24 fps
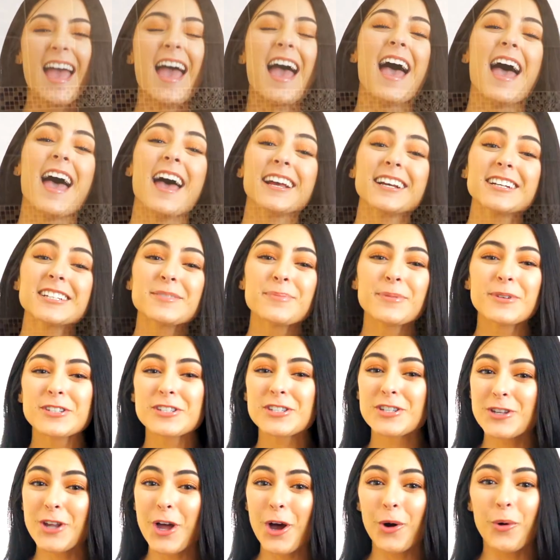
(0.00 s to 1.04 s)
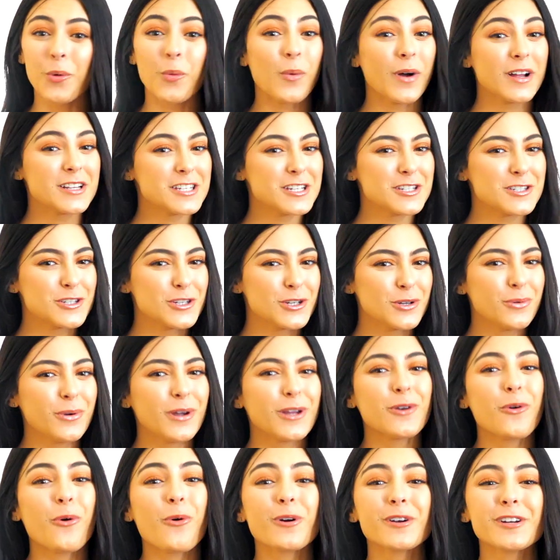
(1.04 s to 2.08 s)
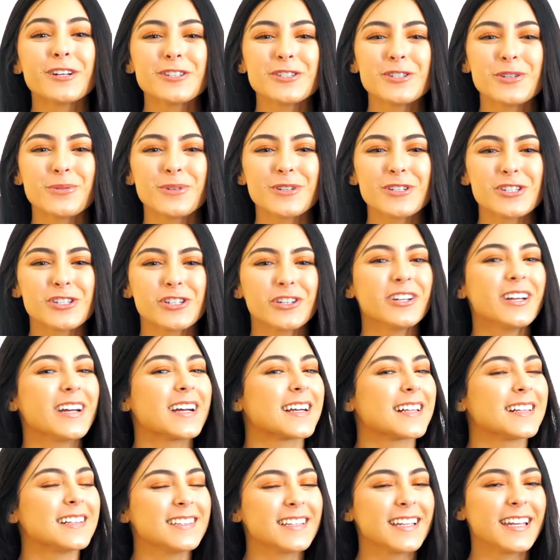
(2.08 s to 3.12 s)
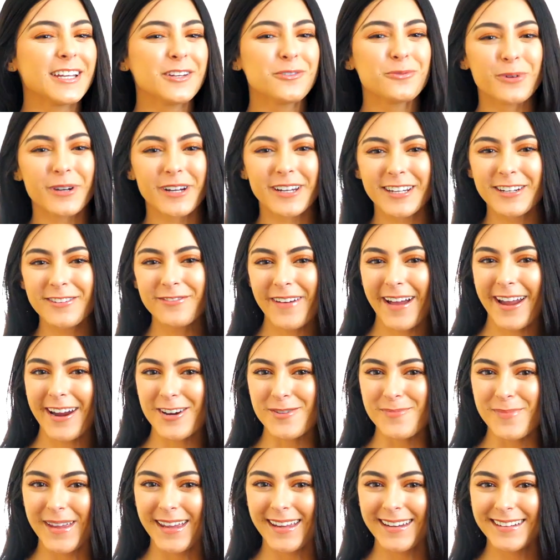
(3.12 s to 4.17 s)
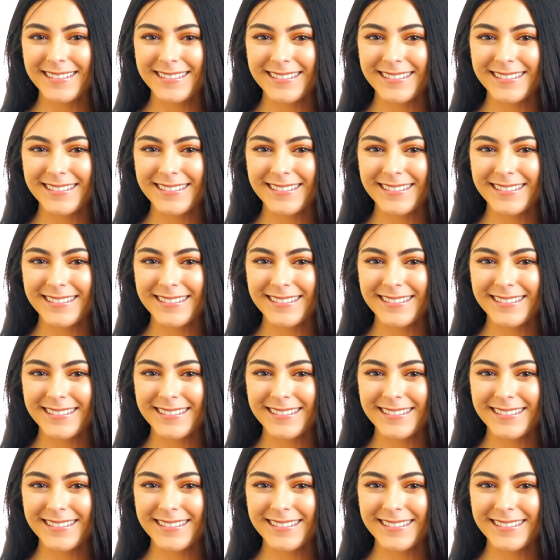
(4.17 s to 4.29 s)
Experts know what to do in order to ensure a clean work environment.